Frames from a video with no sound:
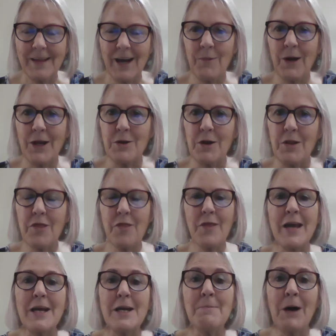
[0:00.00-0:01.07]
I want you to
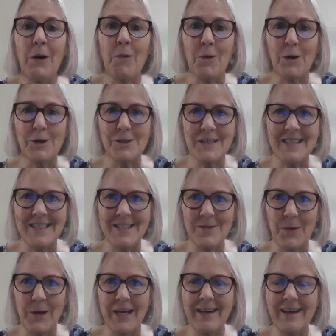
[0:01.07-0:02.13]
think about words this
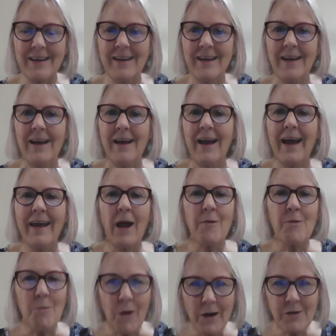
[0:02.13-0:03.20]
week, and I
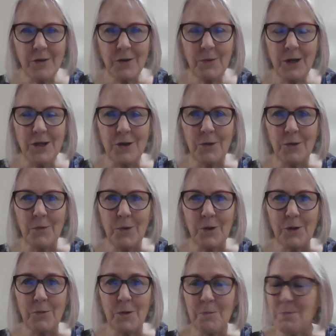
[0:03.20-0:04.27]
wonder what your
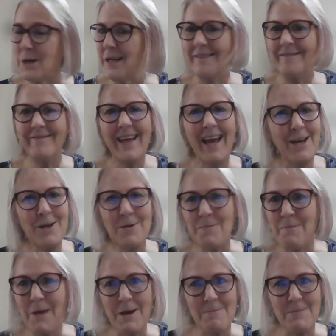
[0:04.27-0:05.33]
word will be. And it
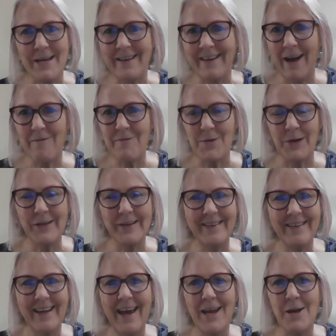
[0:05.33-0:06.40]
may be an F word,
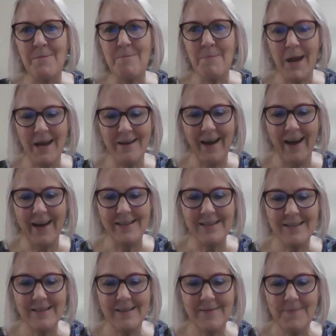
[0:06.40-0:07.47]
and it may
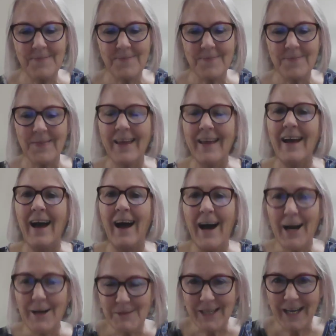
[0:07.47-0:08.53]
not.
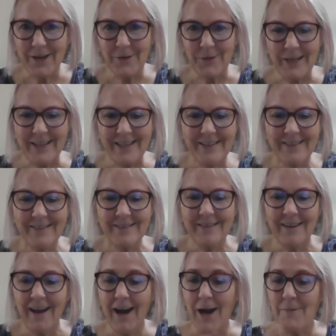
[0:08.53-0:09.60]
I'm Donna Reed.
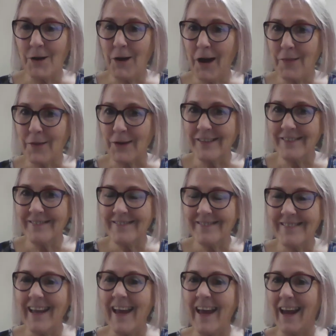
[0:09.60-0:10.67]
I'm an author,
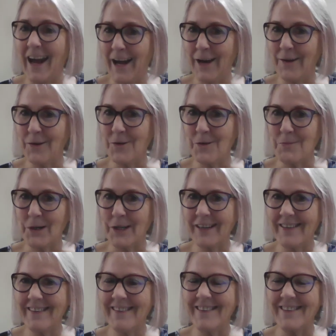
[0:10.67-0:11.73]
and I wrote a book
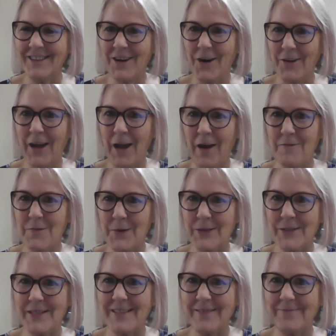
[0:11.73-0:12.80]
called F
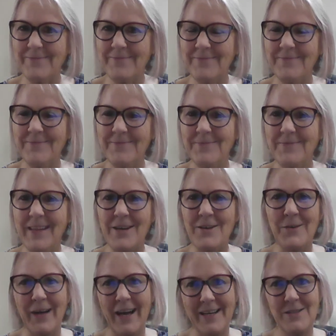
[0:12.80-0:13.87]
Words. Thank
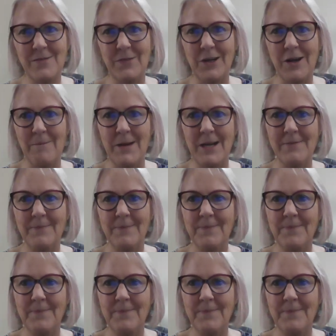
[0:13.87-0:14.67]
you guys for coming.